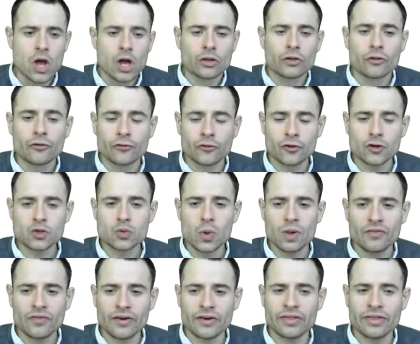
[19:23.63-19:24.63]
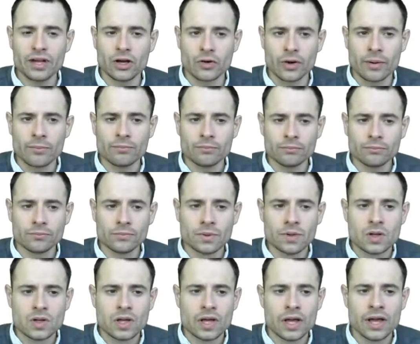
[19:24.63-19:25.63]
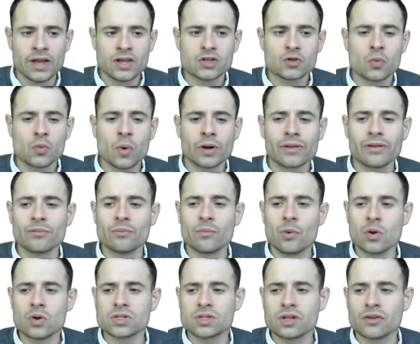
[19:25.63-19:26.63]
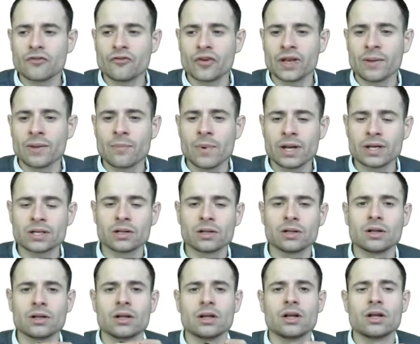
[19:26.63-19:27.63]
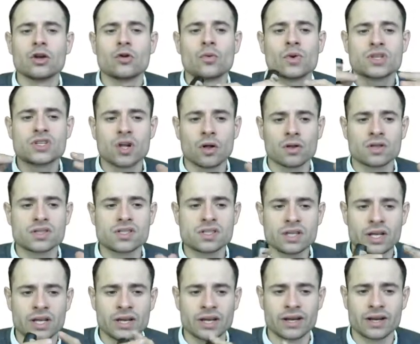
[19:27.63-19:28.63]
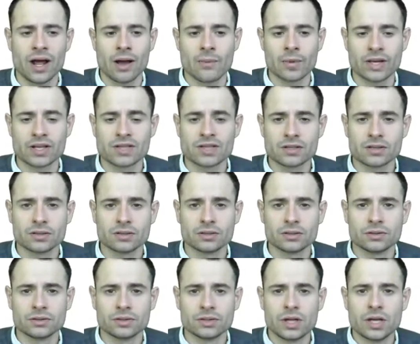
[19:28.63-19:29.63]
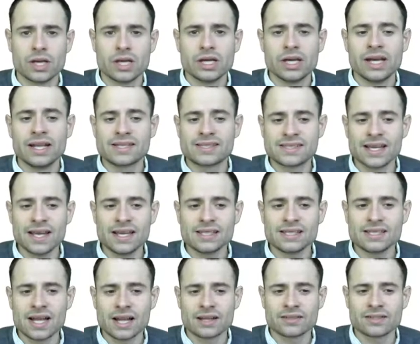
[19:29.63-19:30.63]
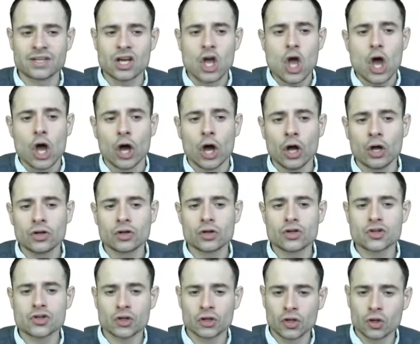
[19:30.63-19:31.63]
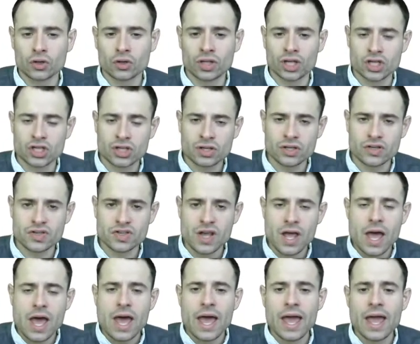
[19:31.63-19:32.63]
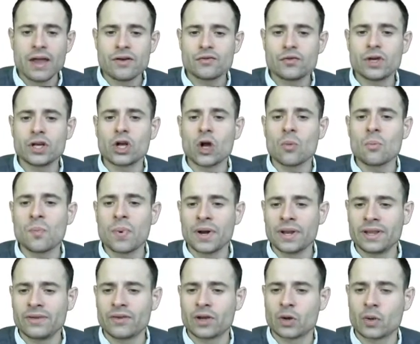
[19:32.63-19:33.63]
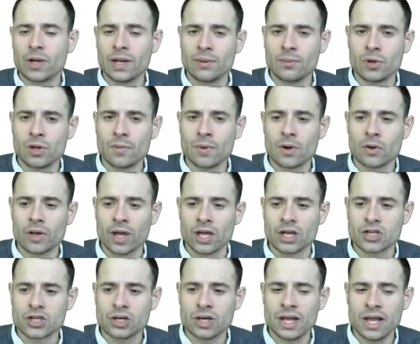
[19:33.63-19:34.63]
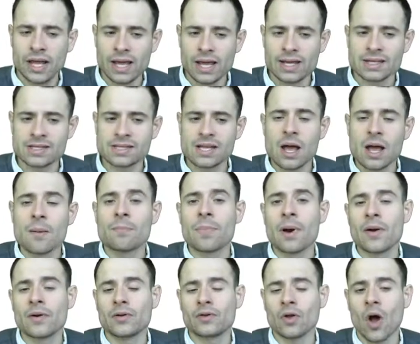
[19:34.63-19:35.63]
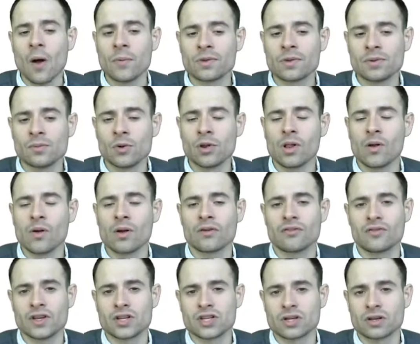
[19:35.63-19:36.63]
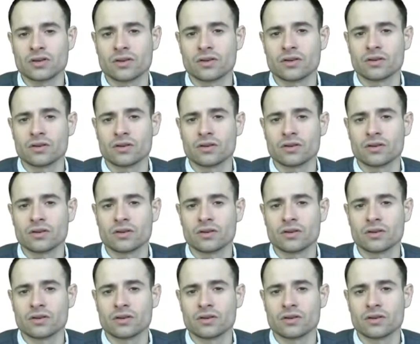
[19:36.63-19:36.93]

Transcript: The first welfare theorem is one of the most fundamental results in economics. It says that under certain conditions, every competitive equilibrium allocation is Pareto optimal or efficient,